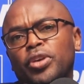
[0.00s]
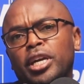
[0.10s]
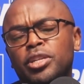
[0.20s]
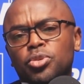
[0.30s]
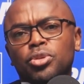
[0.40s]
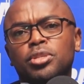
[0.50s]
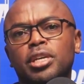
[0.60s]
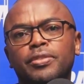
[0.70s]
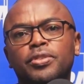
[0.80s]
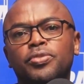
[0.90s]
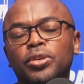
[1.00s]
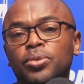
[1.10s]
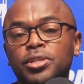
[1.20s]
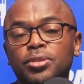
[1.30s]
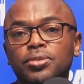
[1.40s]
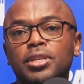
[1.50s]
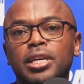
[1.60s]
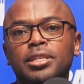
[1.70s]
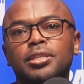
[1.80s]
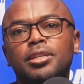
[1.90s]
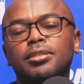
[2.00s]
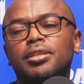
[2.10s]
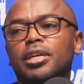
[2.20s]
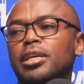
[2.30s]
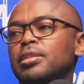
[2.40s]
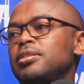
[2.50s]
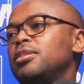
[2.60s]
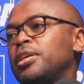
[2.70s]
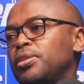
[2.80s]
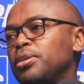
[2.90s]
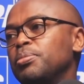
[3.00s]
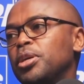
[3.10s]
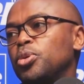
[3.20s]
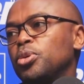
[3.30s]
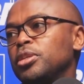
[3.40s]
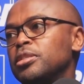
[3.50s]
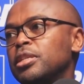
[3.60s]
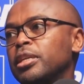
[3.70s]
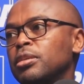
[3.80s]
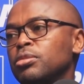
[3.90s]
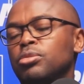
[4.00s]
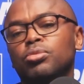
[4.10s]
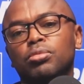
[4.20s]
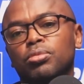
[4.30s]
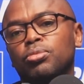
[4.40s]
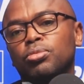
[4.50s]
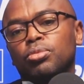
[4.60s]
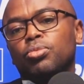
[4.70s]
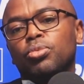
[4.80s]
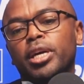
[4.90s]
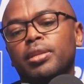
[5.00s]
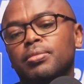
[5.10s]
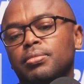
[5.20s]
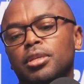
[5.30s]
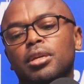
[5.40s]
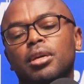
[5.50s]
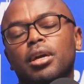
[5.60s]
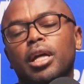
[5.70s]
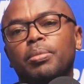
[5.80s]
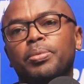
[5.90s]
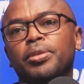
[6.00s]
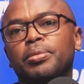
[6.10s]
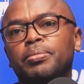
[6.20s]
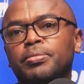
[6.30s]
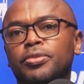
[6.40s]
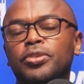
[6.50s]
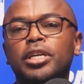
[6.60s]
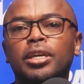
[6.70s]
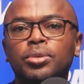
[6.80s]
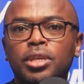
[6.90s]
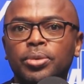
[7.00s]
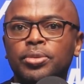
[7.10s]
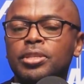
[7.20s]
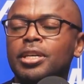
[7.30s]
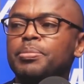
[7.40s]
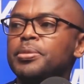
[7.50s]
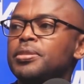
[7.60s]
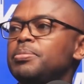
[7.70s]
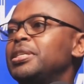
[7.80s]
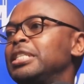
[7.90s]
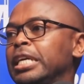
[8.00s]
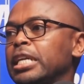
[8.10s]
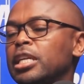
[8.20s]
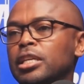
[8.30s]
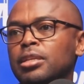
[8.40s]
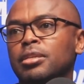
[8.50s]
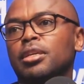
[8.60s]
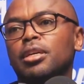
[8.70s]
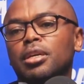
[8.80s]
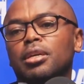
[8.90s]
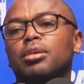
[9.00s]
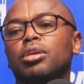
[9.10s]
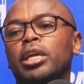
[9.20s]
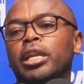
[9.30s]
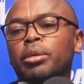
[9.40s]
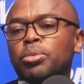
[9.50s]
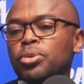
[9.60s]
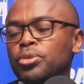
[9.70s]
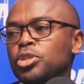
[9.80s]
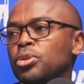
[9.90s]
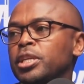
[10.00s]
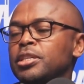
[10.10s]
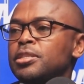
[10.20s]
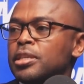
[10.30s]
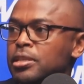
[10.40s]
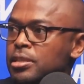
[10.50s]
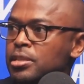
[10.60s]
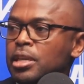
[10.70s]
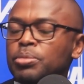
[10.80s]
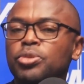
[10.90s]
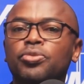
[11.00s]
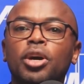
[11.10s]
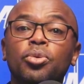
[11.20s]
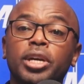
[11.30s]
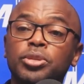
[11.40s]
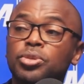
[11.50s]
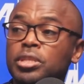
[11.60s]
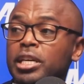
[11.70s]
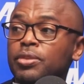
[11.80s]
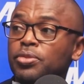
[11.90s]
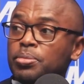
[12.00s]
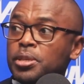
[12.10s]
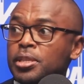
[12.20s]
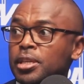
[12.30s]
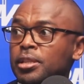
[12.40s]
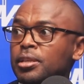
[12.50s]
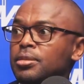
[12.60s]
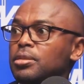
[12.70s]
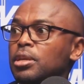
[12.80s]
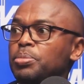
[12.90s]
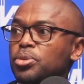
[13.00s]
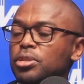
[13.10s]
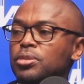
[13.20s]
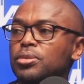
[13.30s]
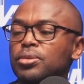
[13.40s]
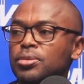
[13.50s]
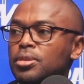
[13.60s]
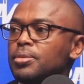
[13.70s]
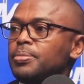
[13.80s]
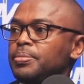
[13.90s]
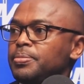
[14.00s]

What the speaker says: Different countries have different questions they're asking, and I think my role is then, one, help them figure out how this happens, but secondly, enable regional exchange in terms of how countries learn from each other in approaches to use.